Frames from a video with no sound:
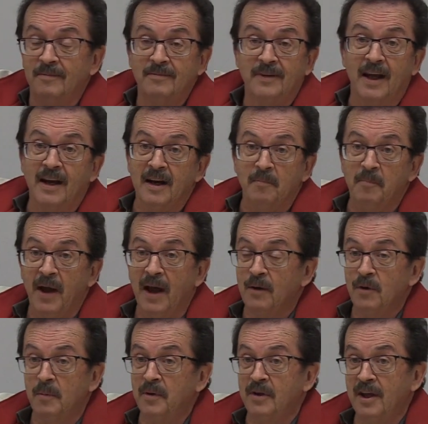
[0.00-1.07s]
getting a bad
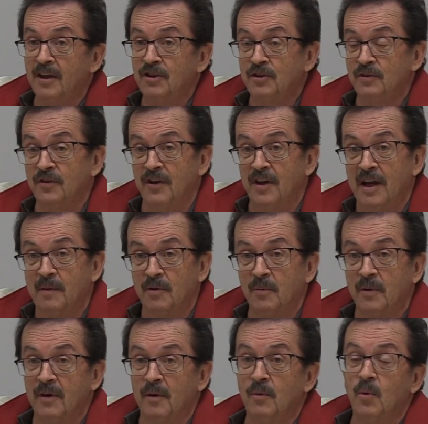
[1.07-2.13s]
reputation to the neighborhood,
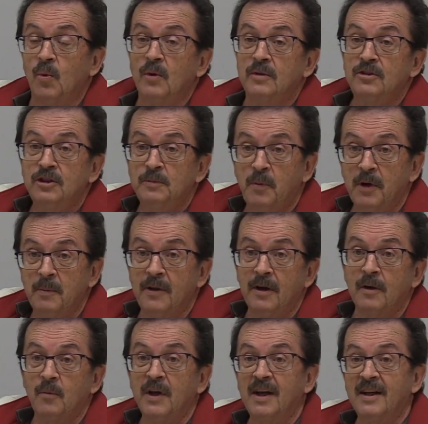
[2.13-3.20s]
we thought, well, we'll just put them in there
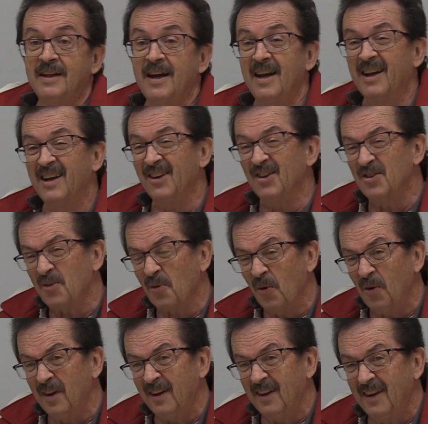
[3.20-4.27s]
and we could kind of
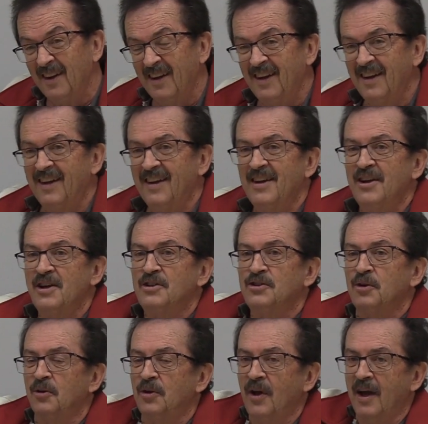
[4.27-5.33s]
control it.
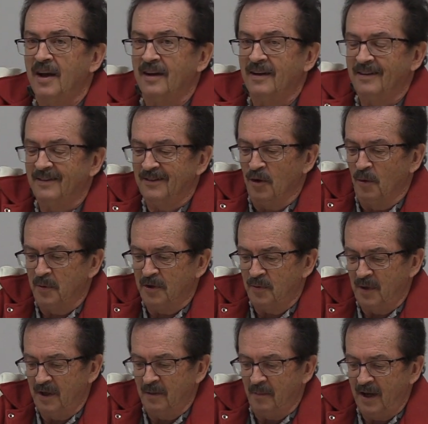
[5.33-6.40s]
So you had it go
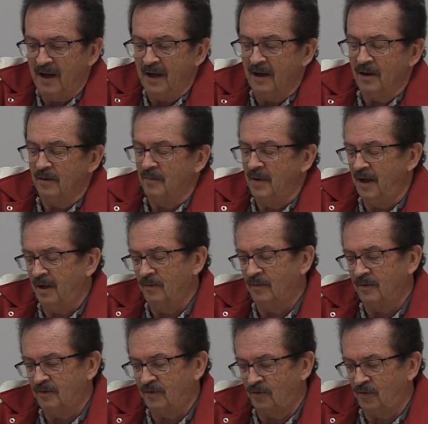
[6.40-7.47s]
between the
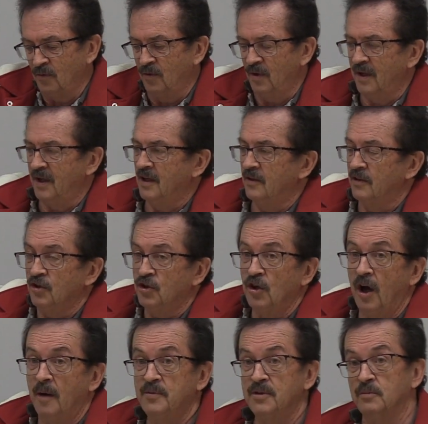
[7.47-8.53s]
main school into the
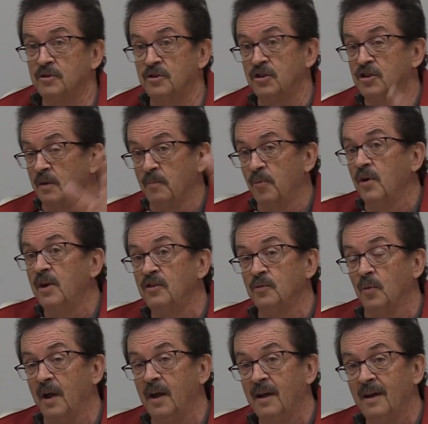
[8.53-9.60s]
shops. It was just a
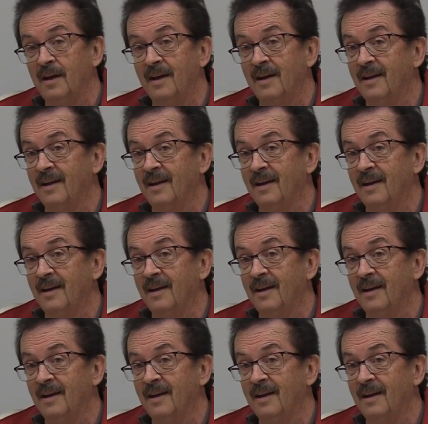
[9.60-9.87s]
breezeway.